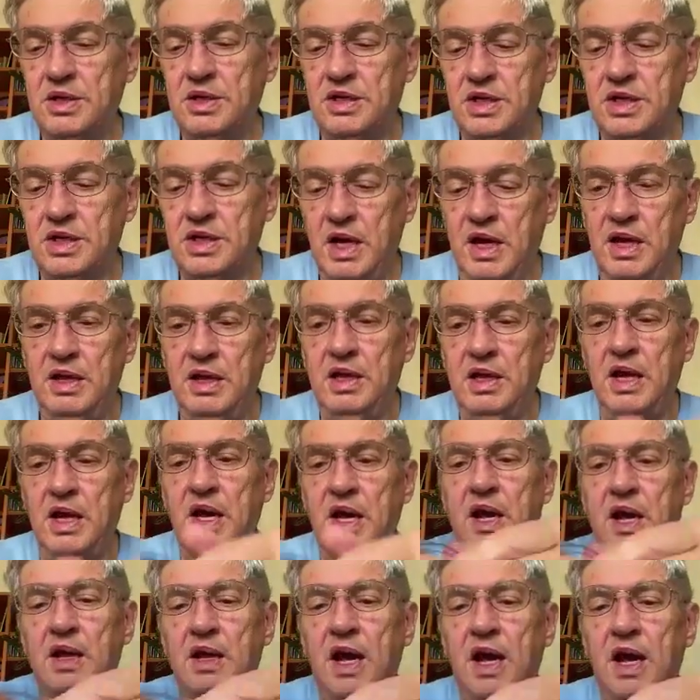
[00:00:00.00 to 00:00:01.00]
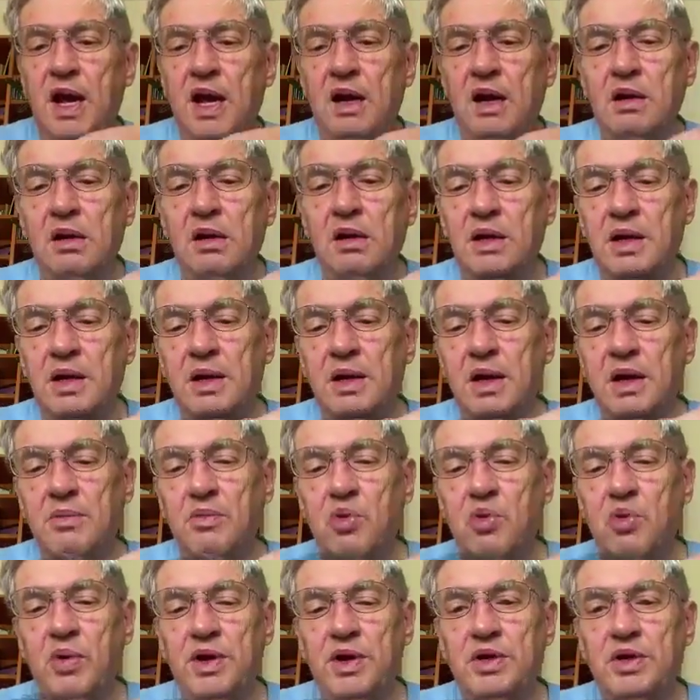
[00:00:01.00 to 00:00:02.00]
to tie the hackle in,
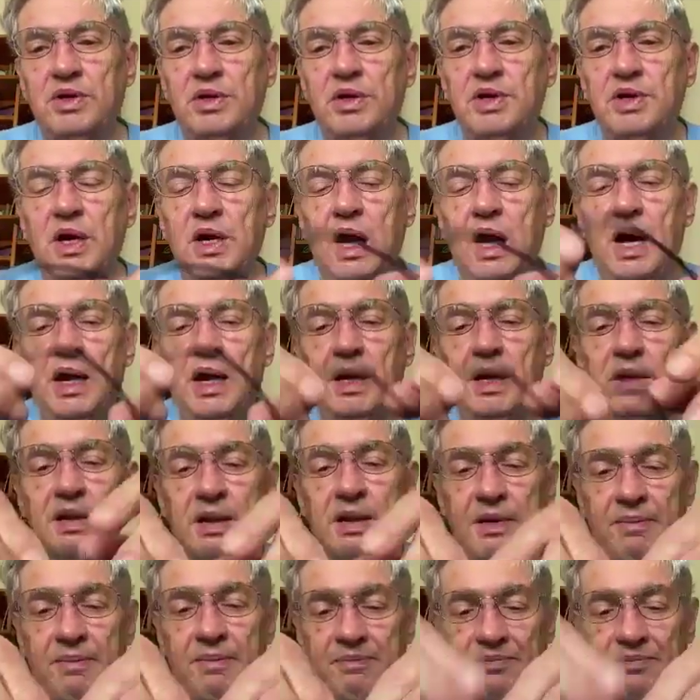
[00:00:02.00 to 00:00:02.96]
I'm going to tie it.